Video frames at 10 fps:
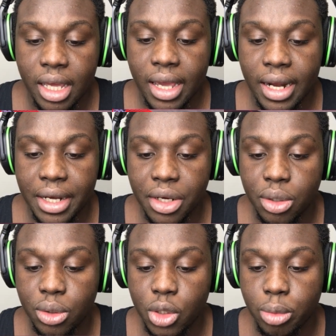And I
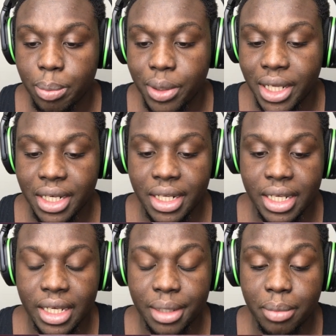know you've been playing the
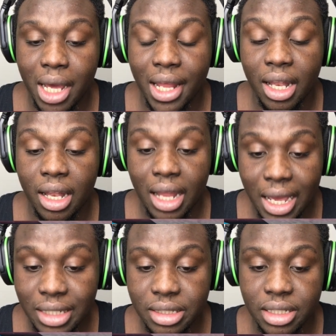game a
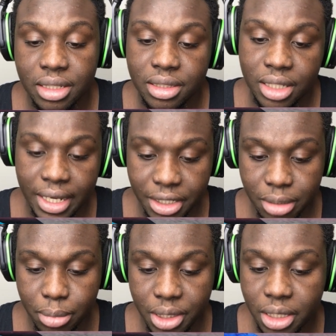lot to get
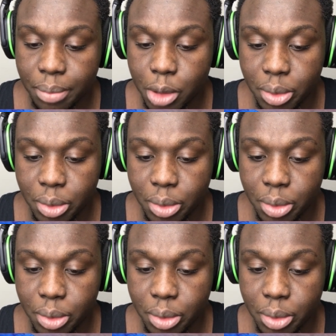your money up.